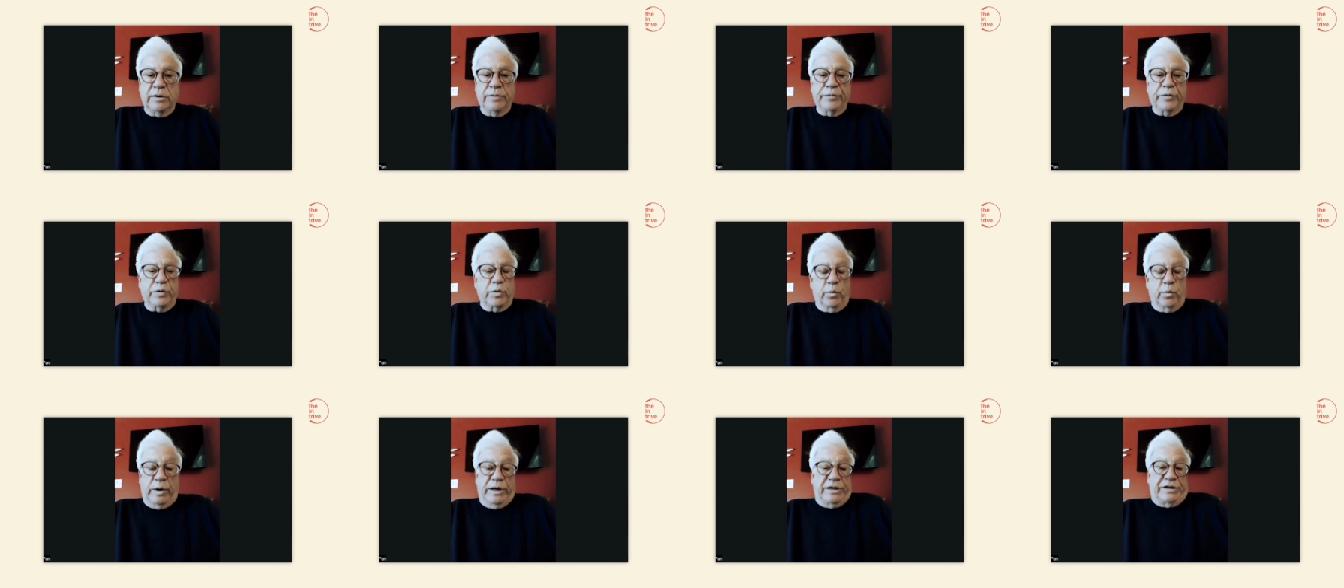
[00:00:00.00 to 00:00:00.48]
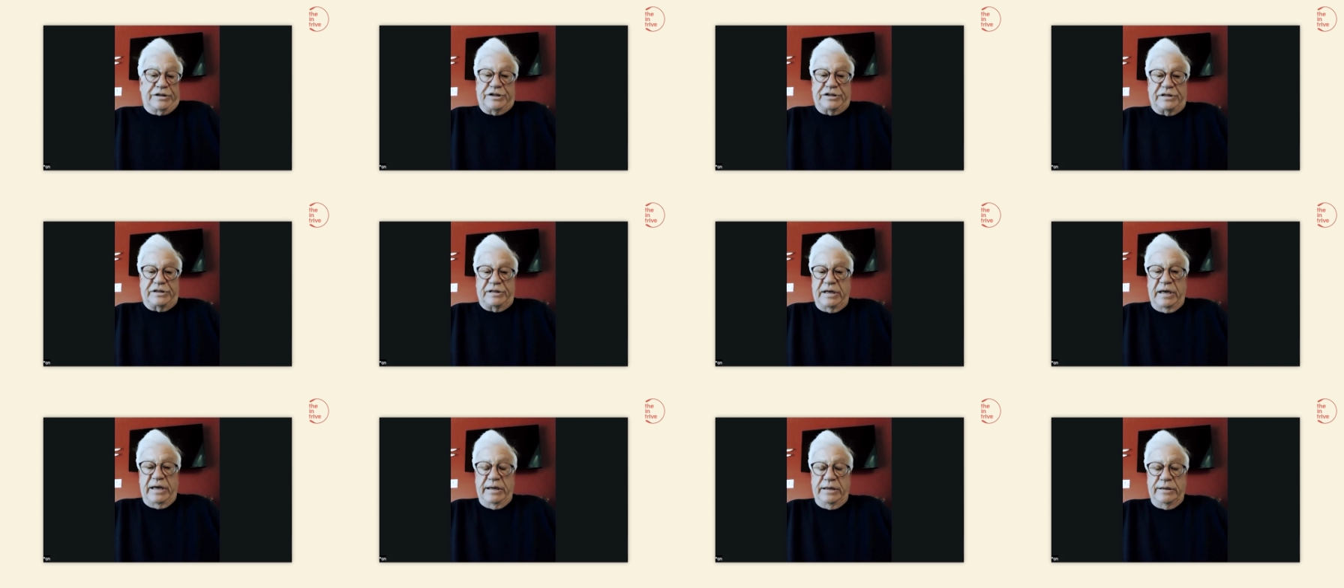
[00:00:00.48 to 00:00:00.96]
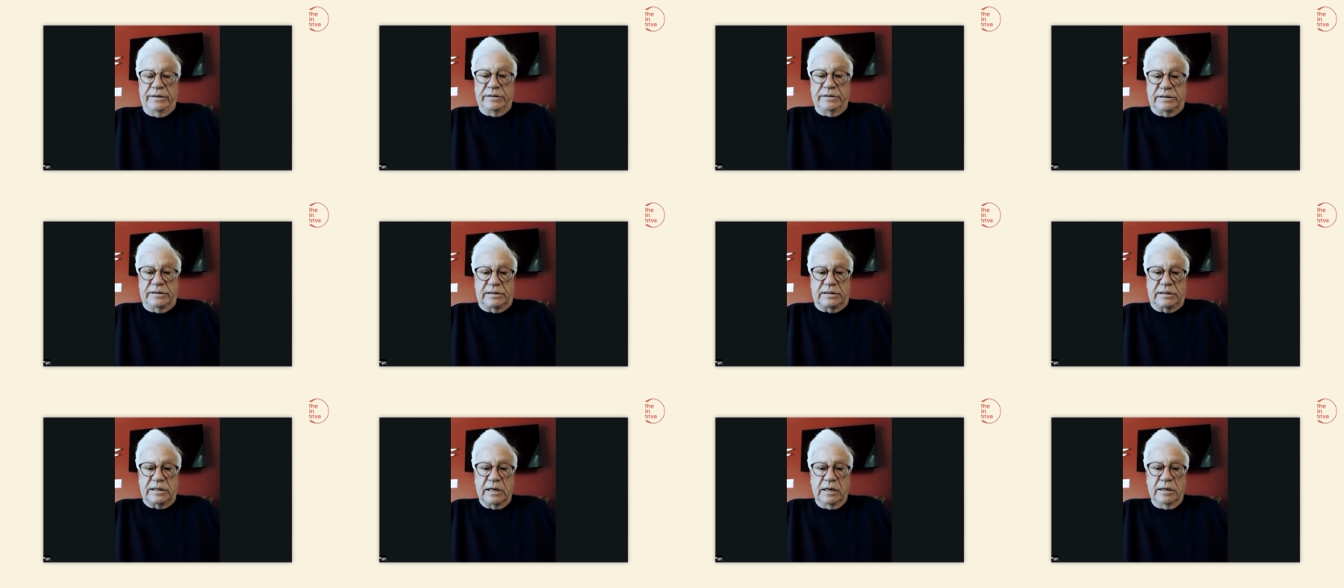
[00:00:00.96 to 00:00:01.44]
which
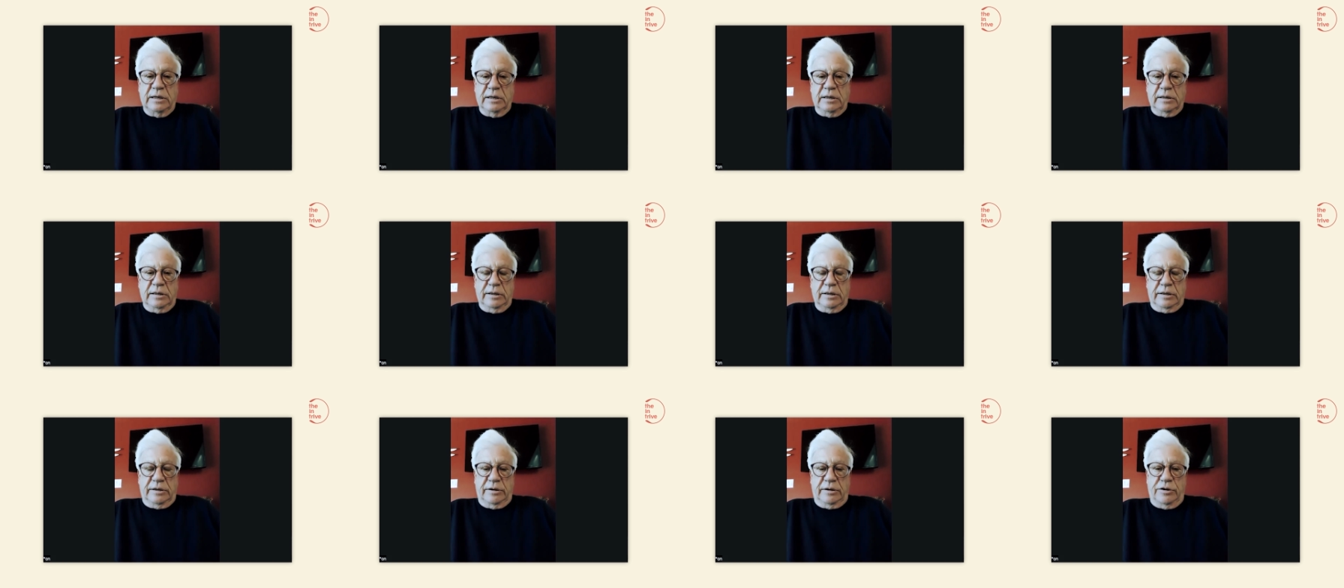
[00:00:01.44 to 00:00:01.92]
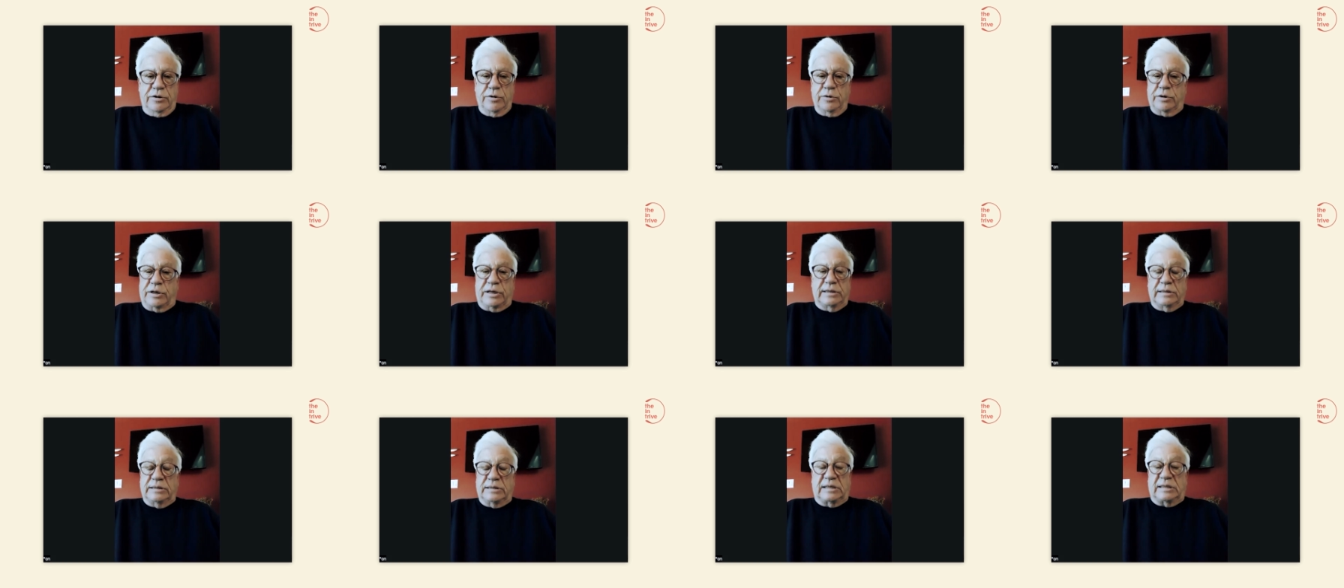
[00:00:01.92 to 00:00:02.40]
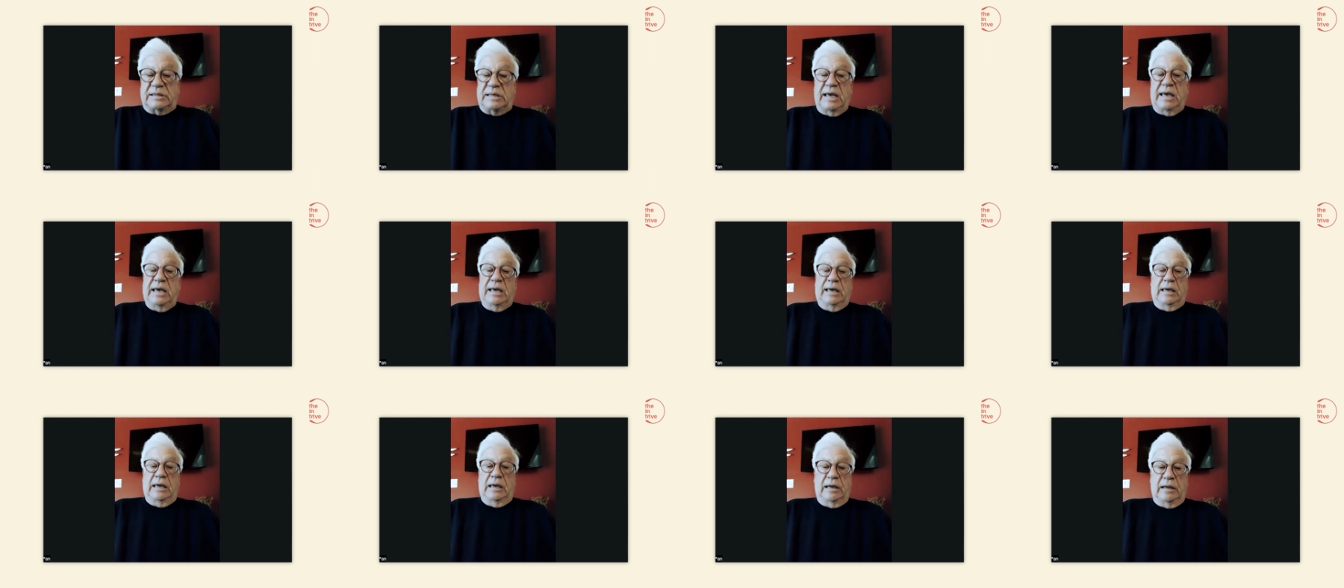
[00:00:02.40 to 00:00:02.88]
scenes you can
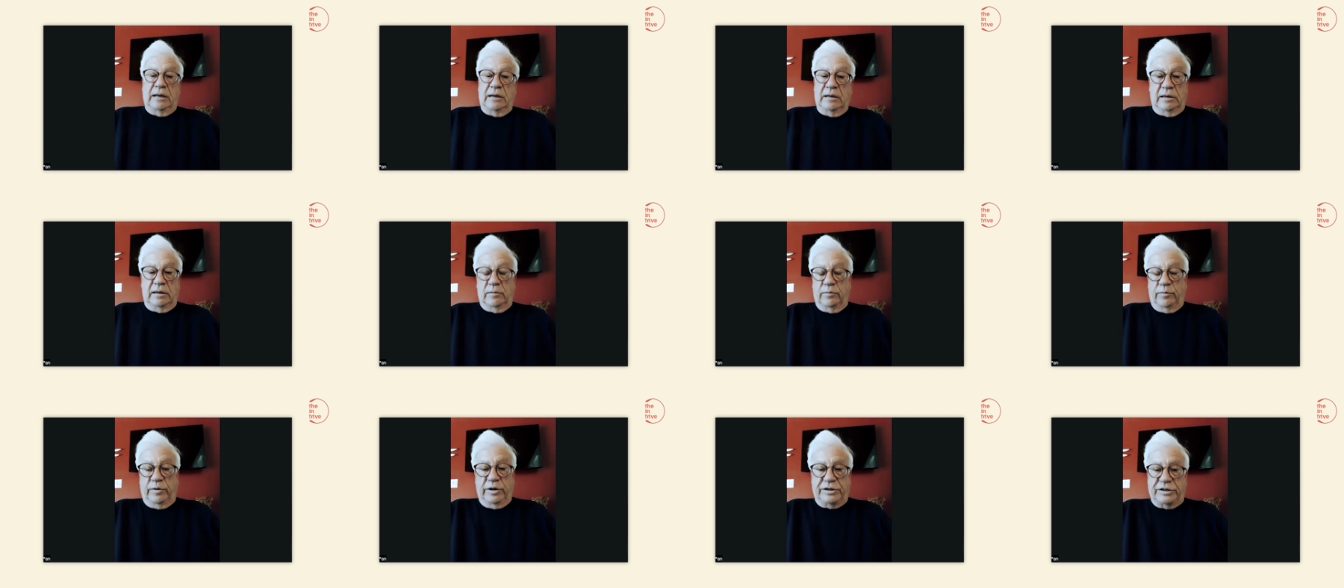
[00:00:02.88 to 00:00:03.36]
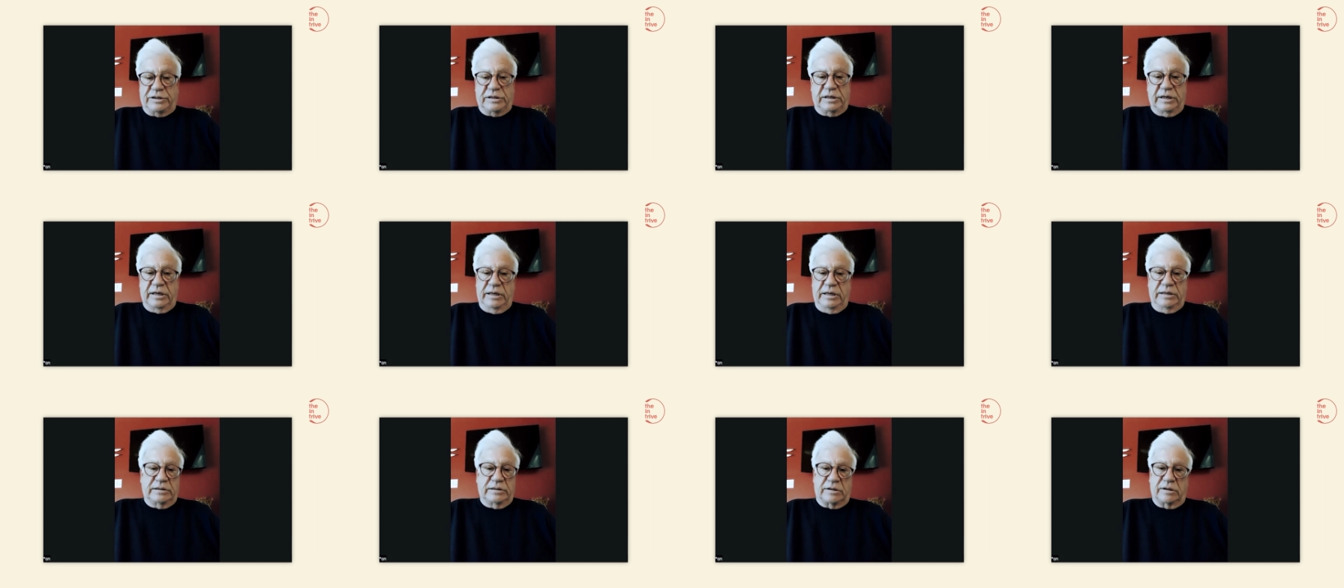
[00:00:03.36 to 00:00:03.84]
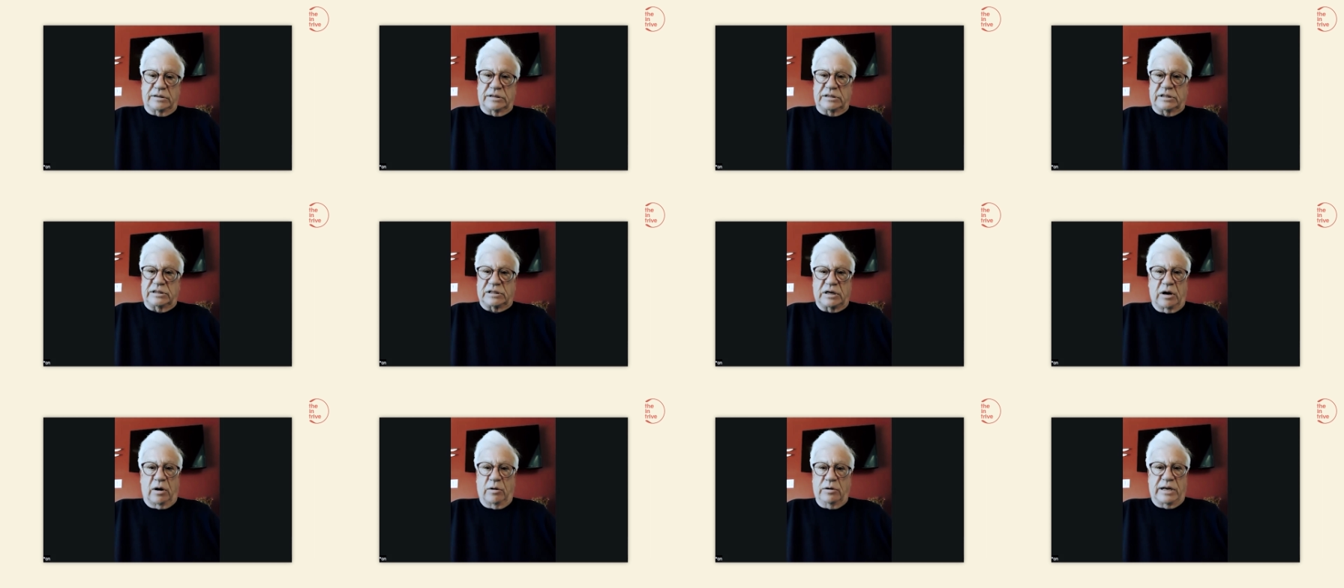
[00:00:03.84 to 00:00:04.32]
sing in and which scenes are
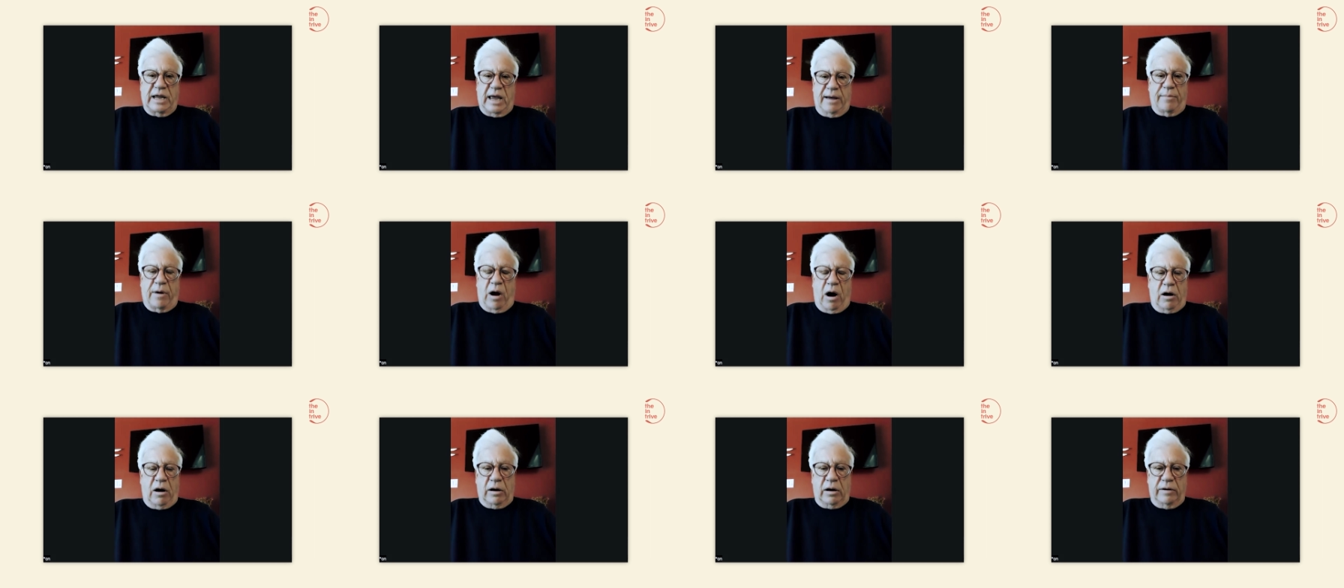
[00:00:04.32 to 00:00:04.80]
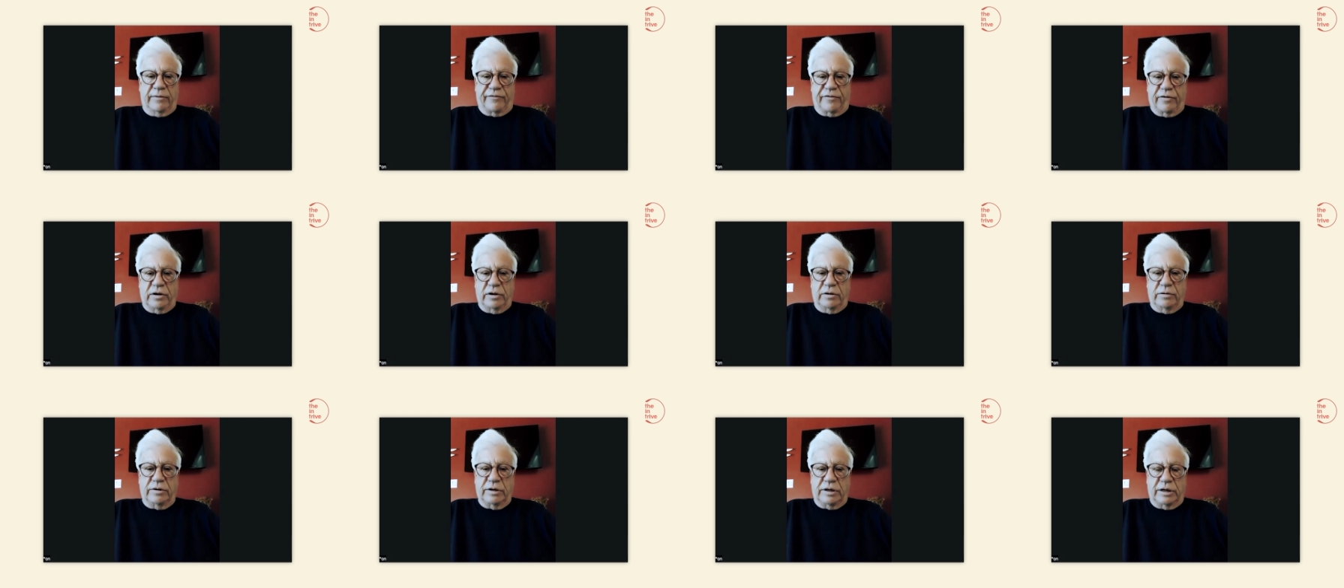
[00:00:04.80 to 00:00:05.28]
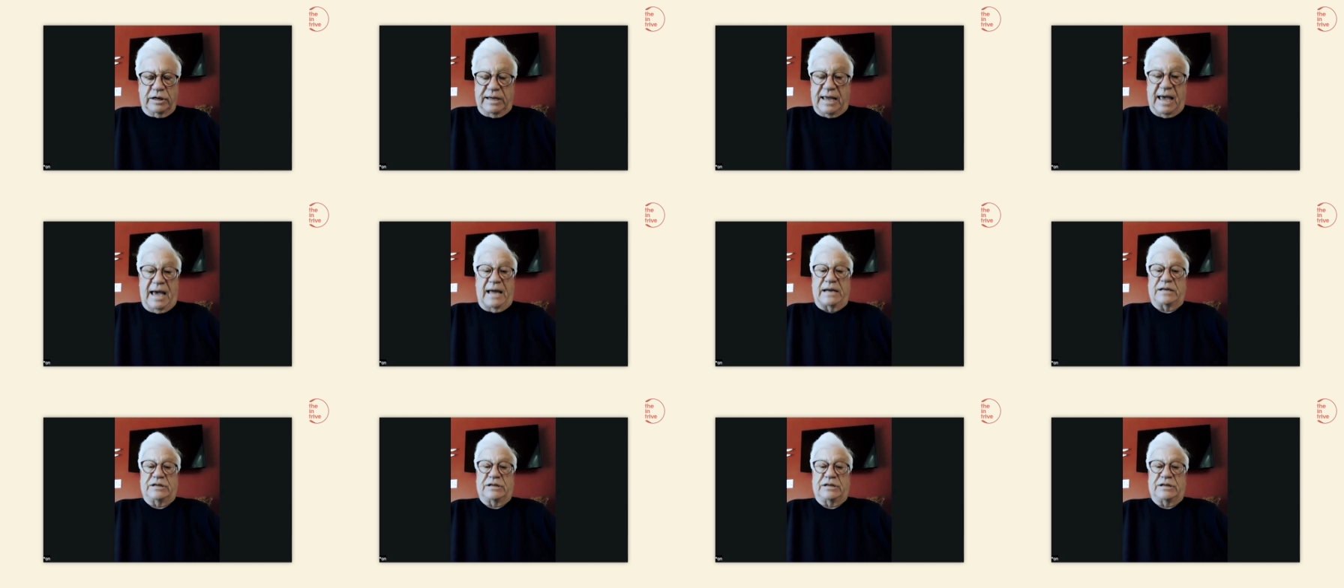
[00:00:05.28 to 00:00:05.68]
so damn hard for you to get